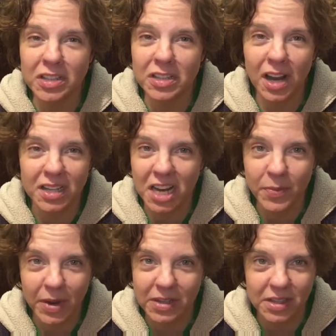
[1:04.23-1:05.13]
did not tape
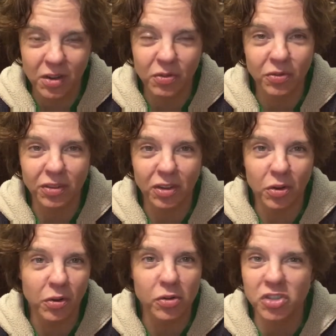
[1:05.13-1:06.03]
myself,
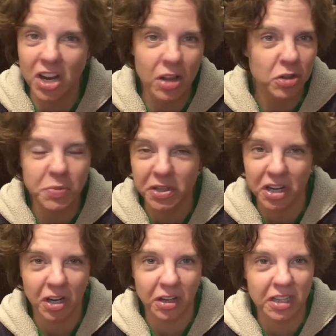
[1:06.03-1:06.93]
crocheting
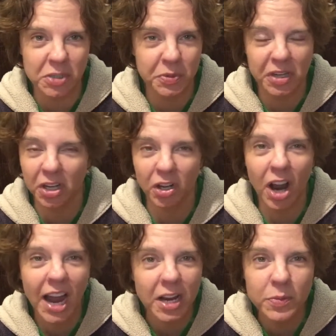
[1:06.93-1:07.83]
these particular
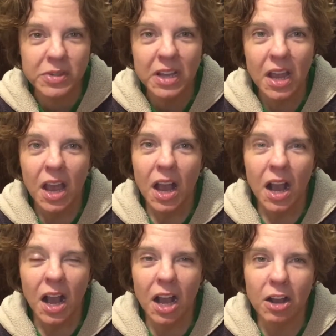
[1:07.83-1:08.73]
items,
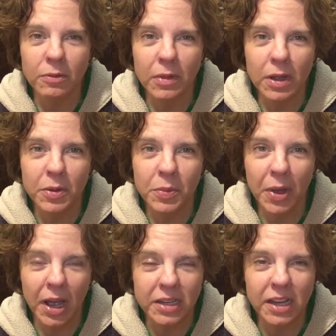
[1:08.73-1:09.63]

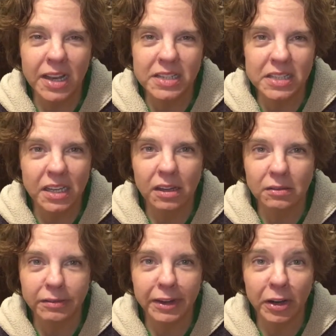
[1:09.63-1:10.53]
but I
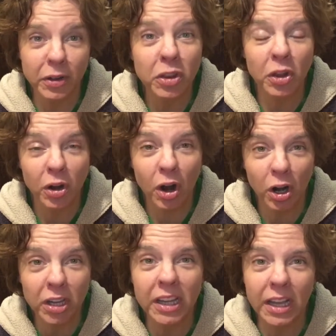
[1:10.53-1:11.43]
did. There
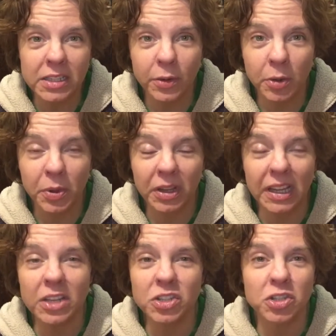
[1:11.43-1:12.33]
are links. I'm going to put
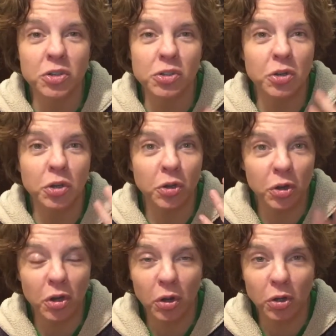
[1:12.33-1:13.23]
links so you
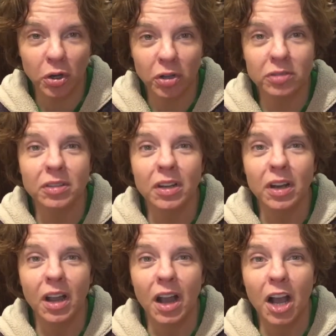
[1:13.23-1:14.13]
can go learn
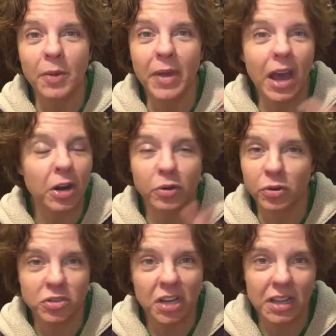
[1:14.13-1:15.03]
how to
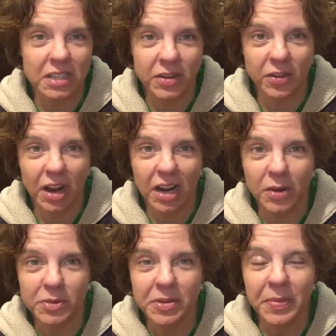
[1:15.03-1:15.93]
crochet these different
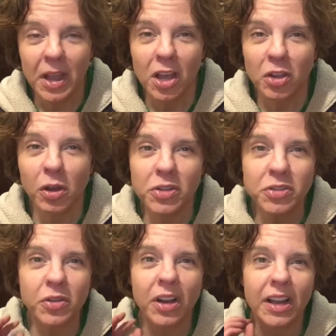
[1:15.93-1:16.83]
items. You
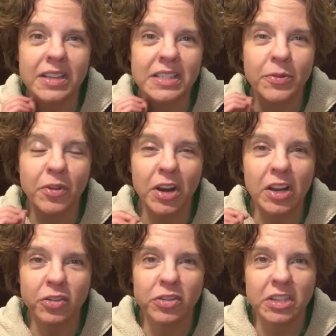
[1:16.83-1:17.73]
also, I seem very
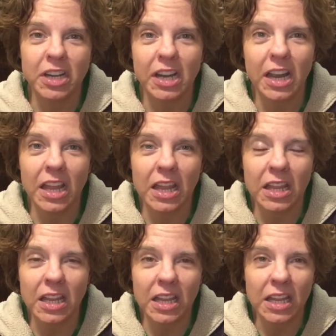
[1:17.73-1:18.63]
interested in
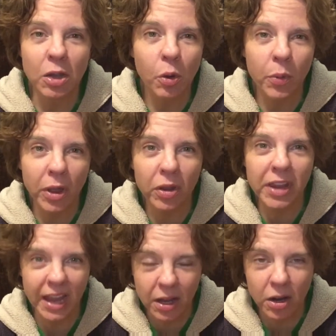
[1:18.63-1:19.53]
the Eel Wheel
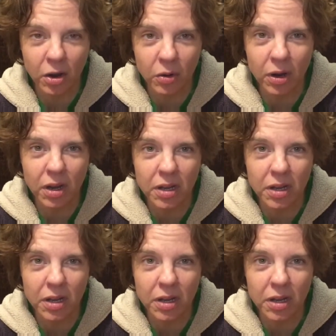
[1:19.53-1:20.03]
Nano